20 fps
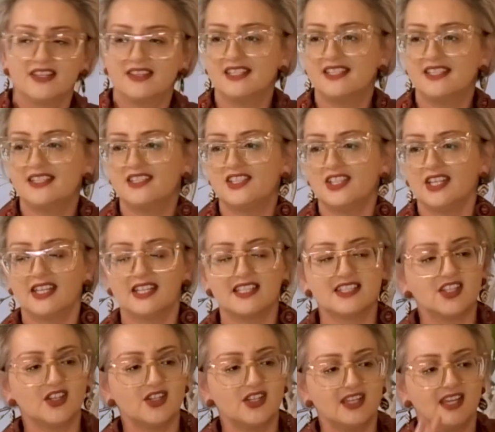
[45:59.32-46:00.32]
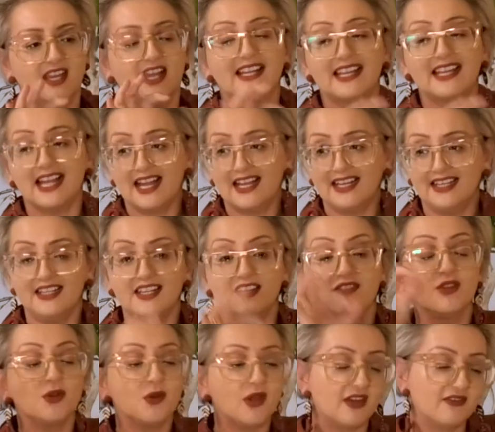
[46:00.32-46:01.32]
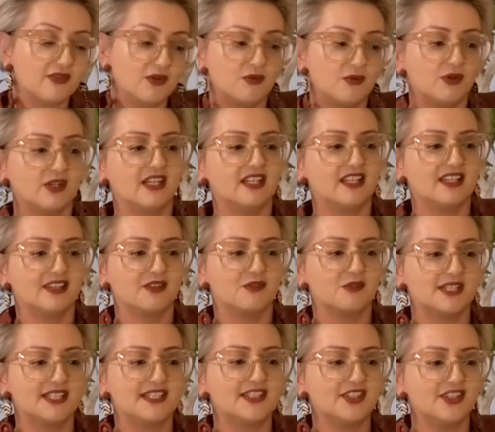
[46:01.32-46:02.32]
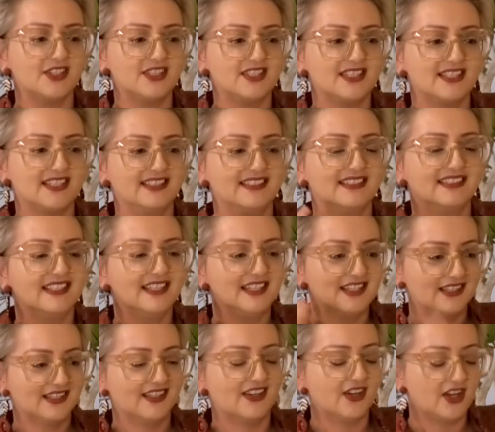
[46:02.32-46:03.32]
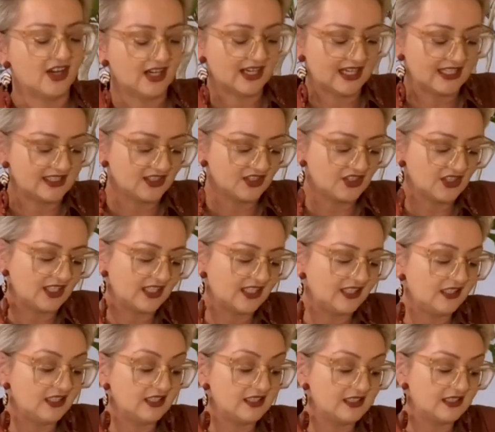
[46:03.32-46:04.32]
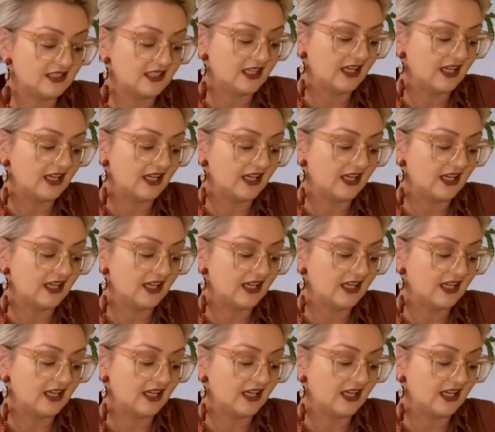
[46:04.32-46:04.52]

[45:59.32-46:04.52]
this is Jacqui. So again, if you ever want anything researched, go, okay, so Jacqui, it's